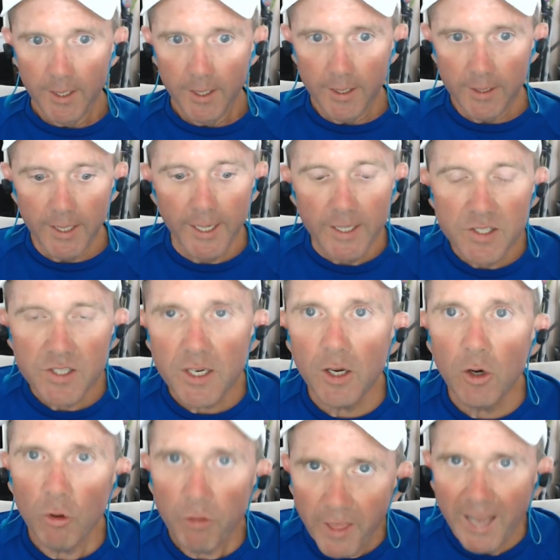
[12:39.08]

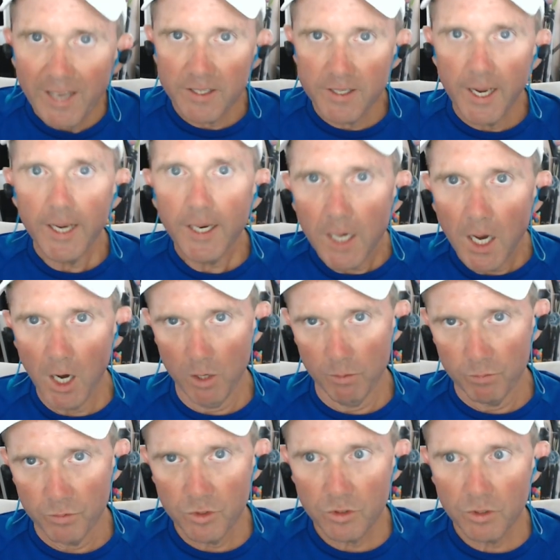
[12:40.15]
Until that day
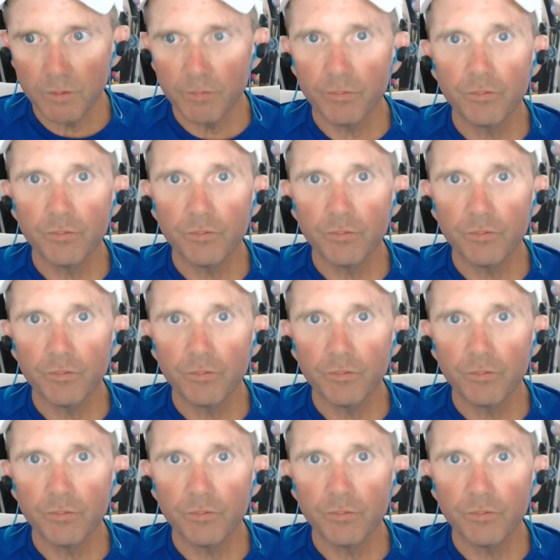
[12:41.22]
comes,